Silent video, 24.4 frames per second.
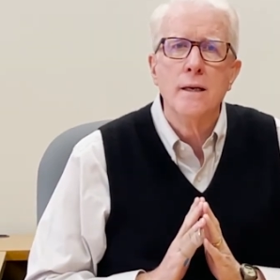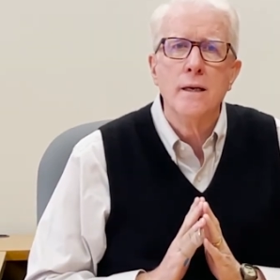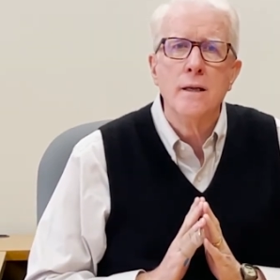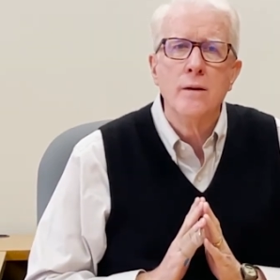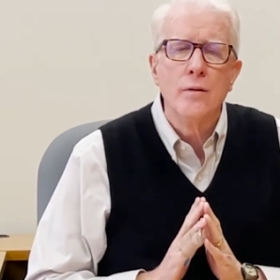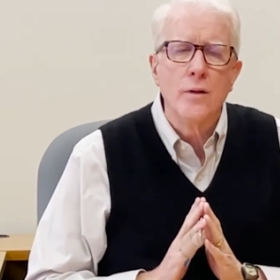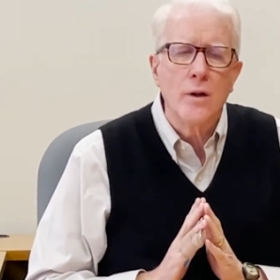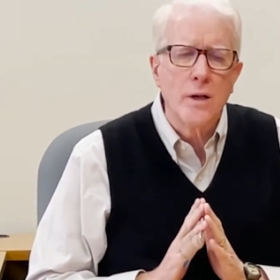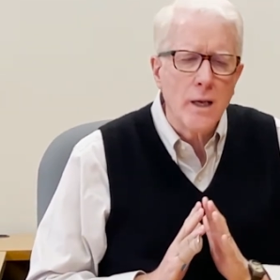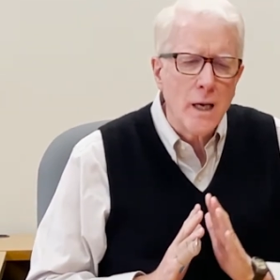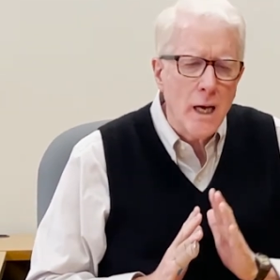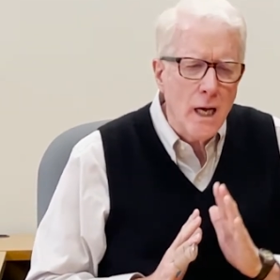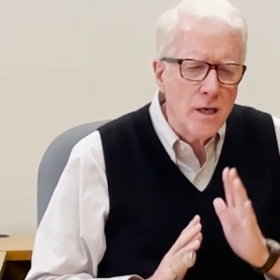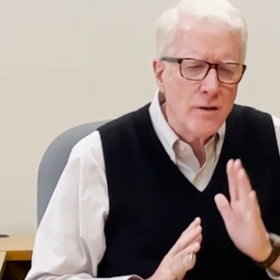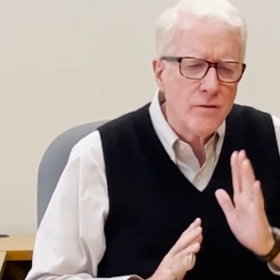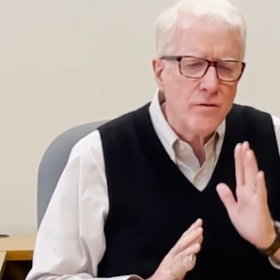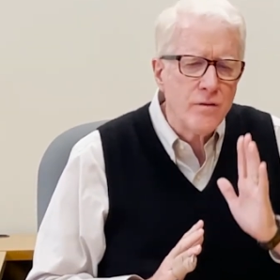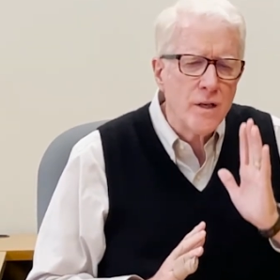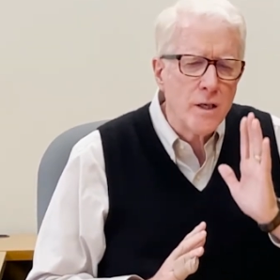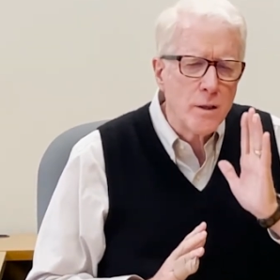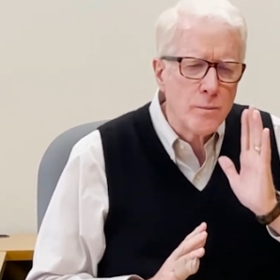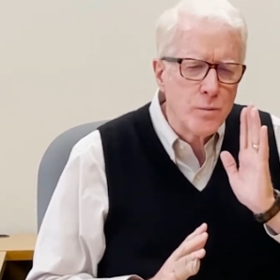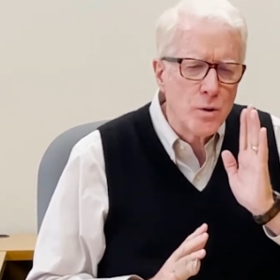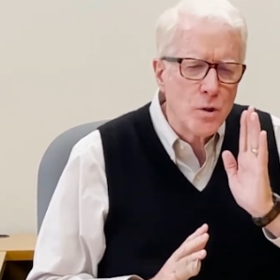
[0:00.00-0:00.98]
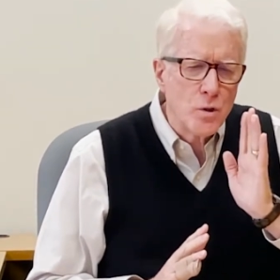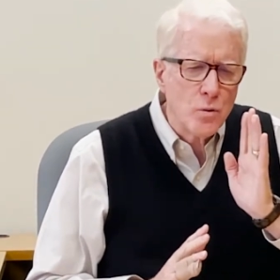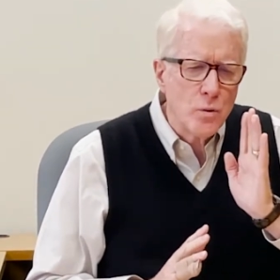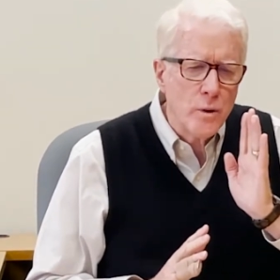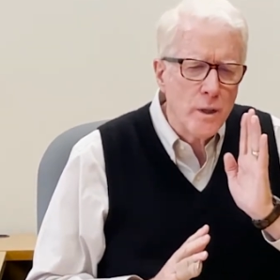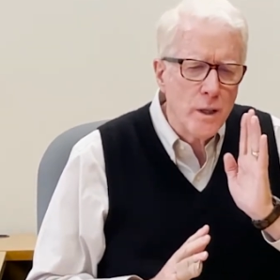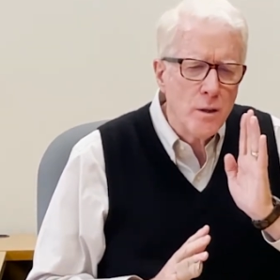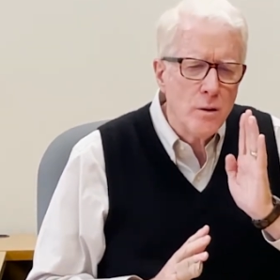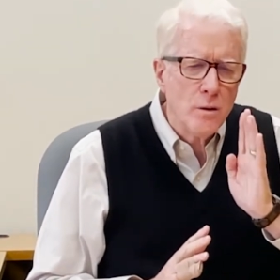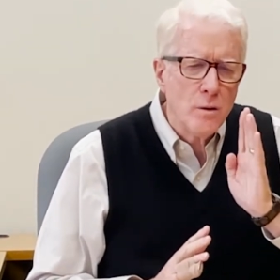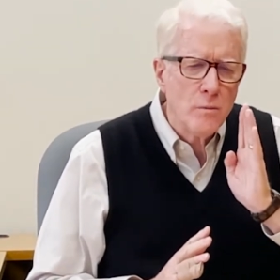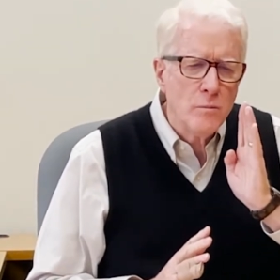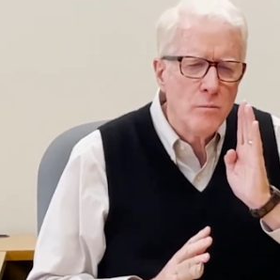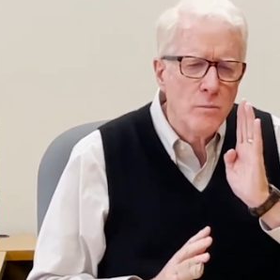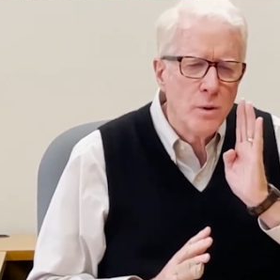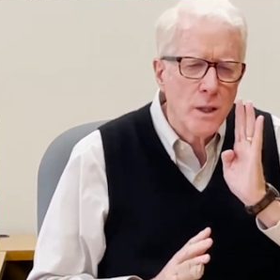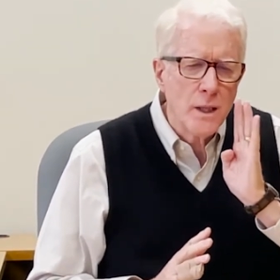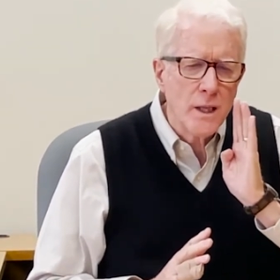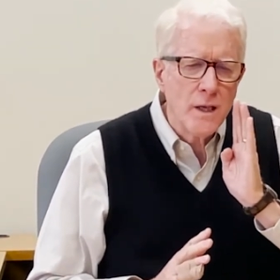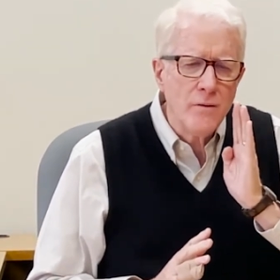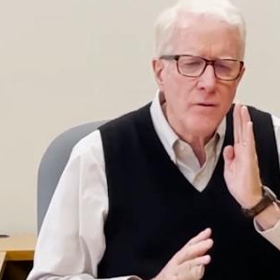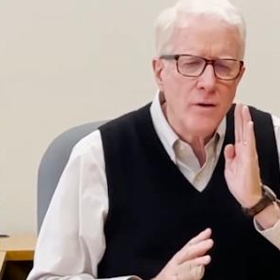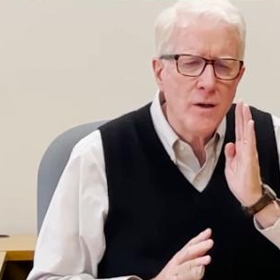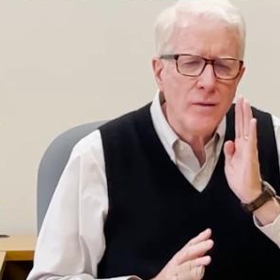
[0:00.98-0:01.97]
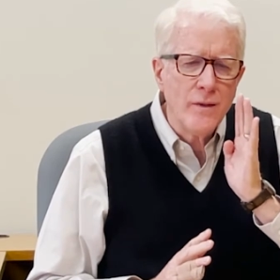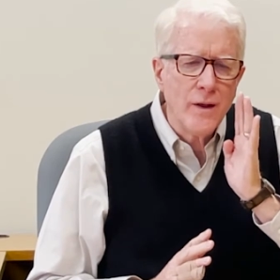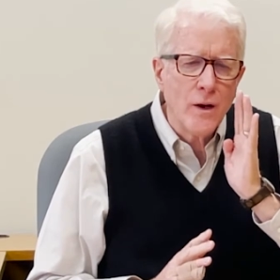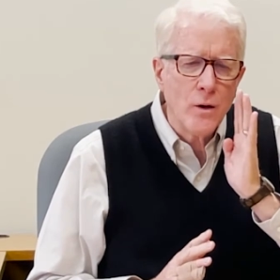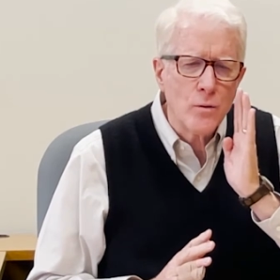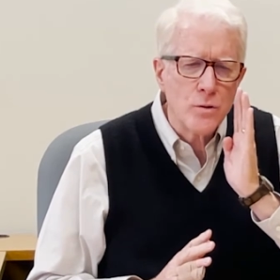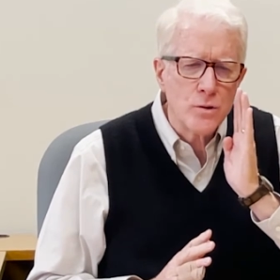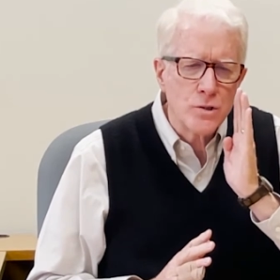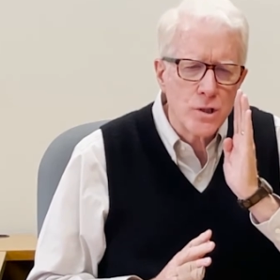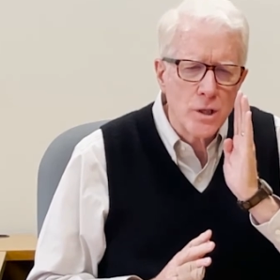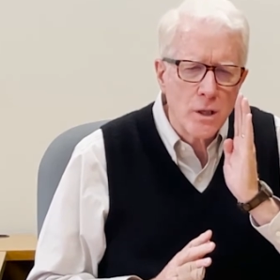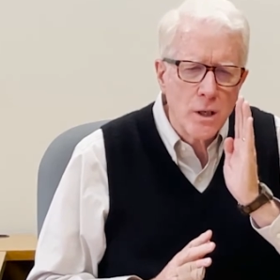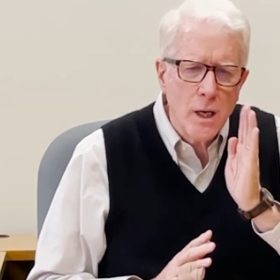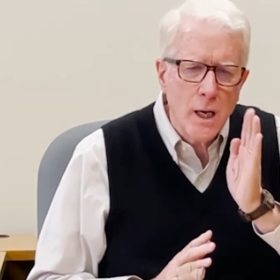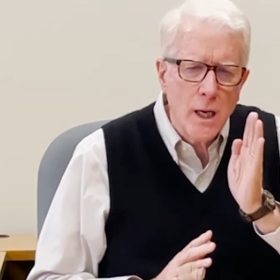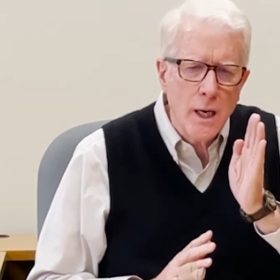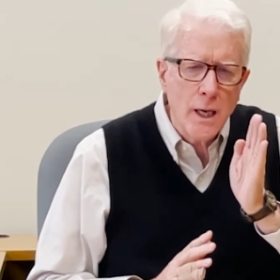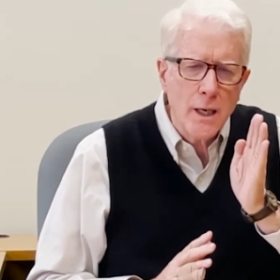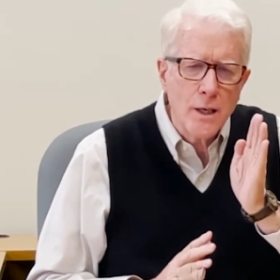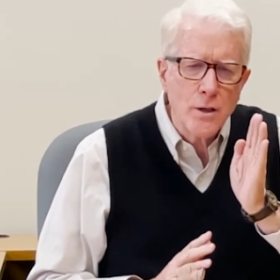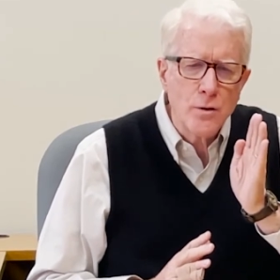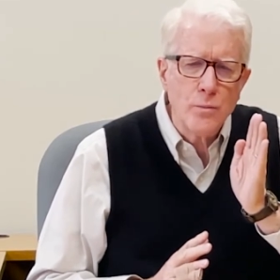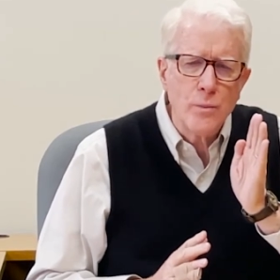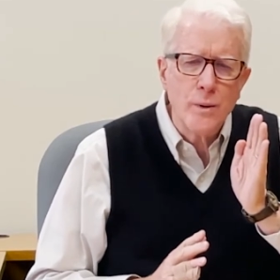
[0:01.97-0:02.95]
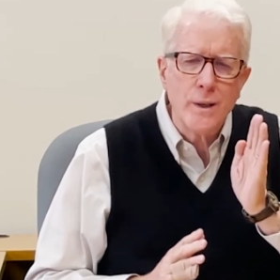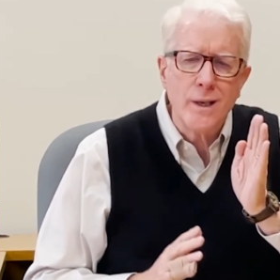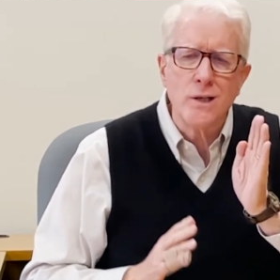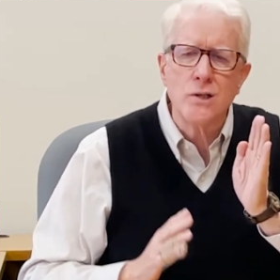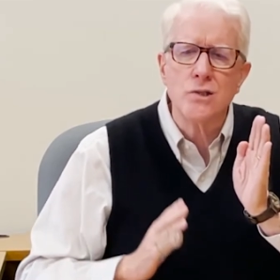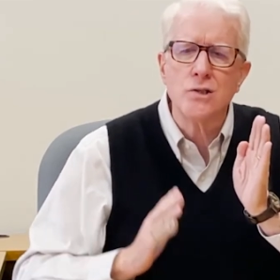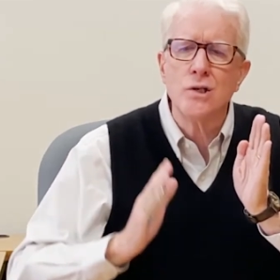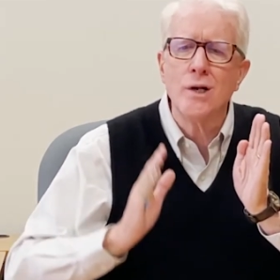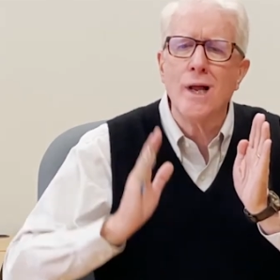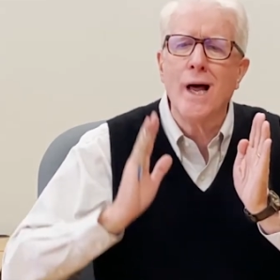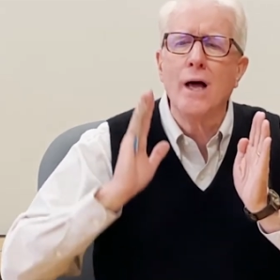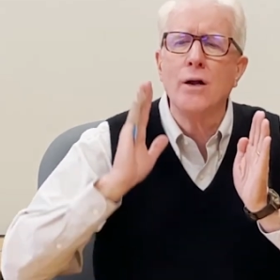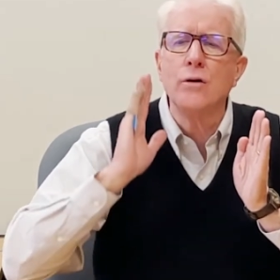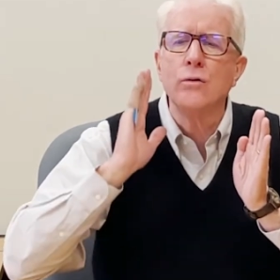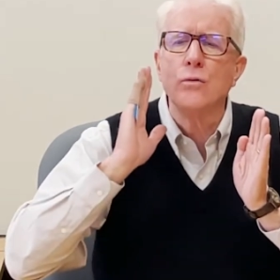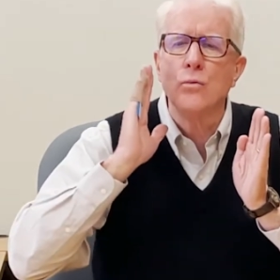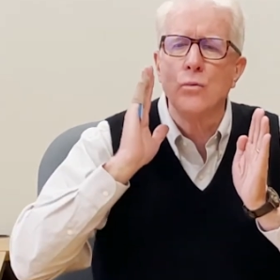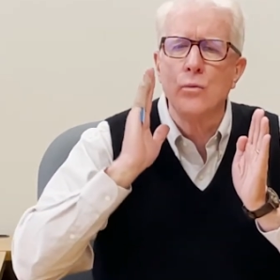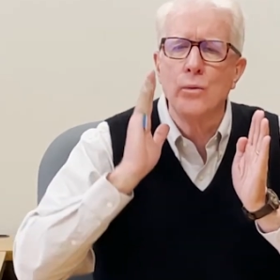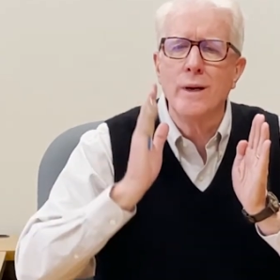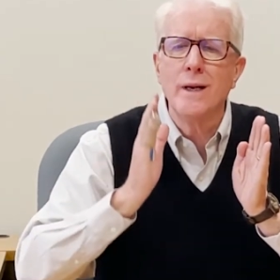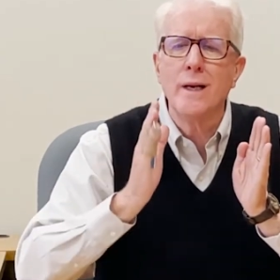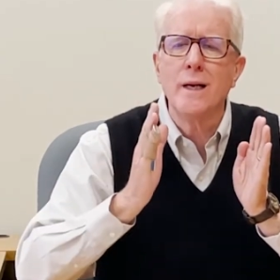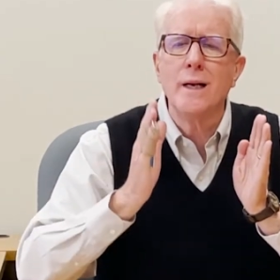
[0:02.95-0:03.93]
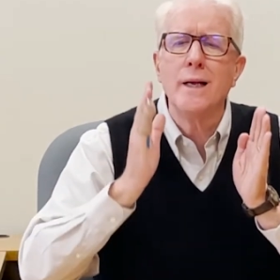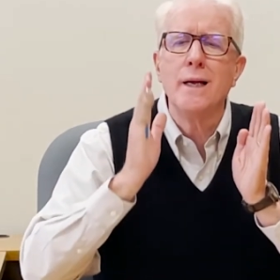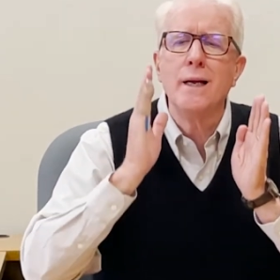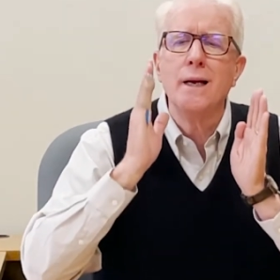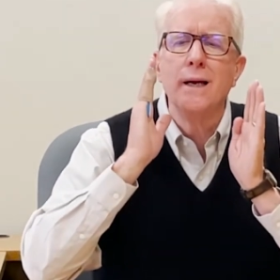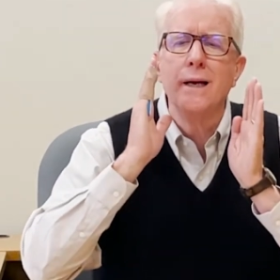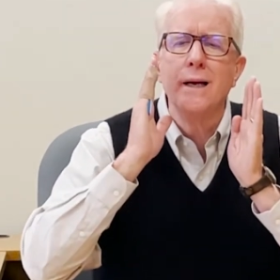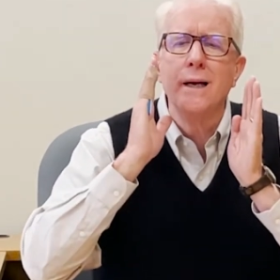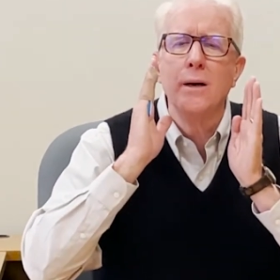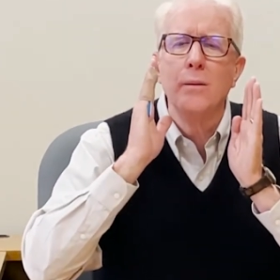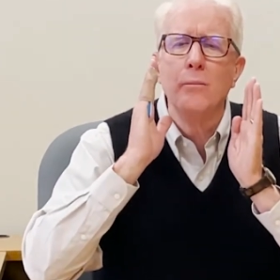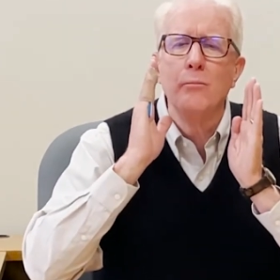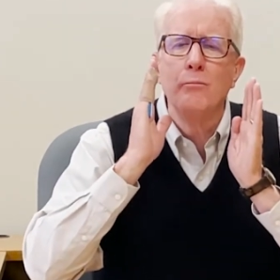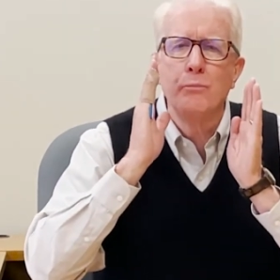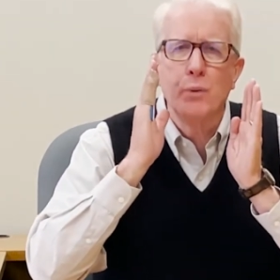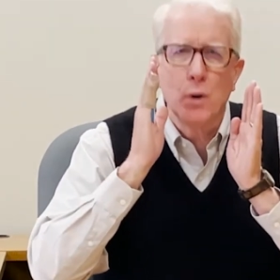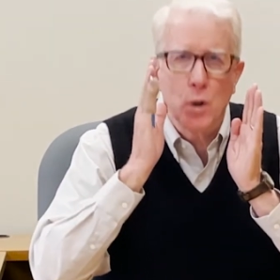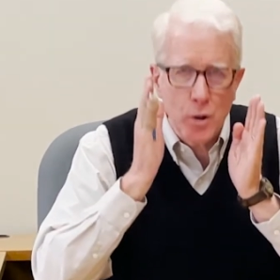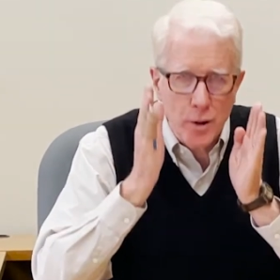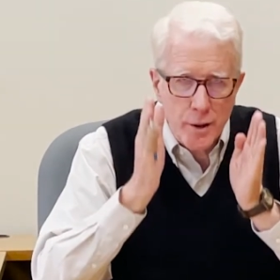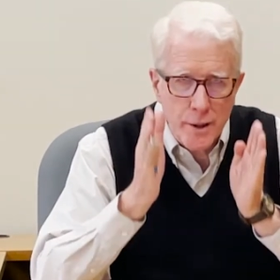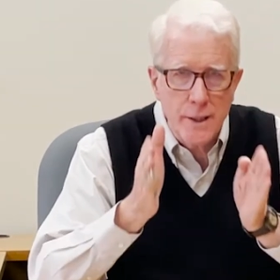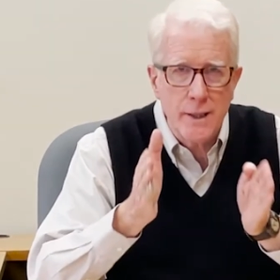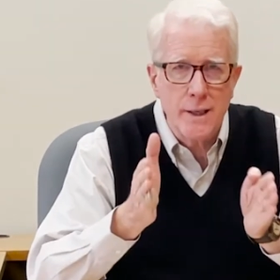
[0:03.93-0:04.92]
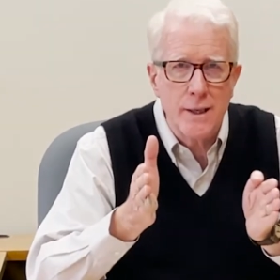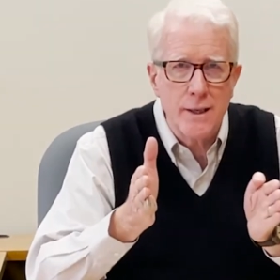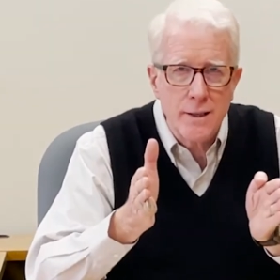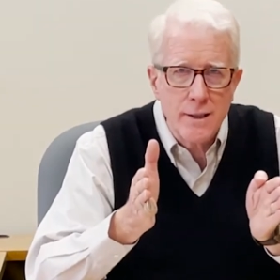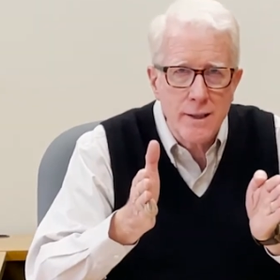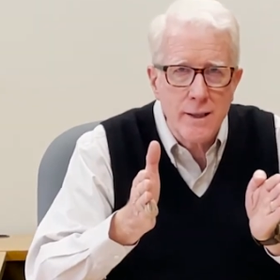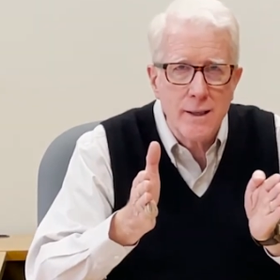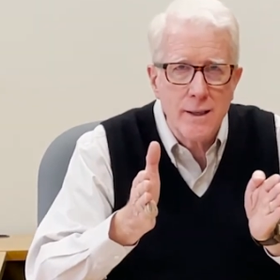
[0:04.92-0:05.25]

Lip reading: The conflict between believing there is a God, but he's not really pertinent.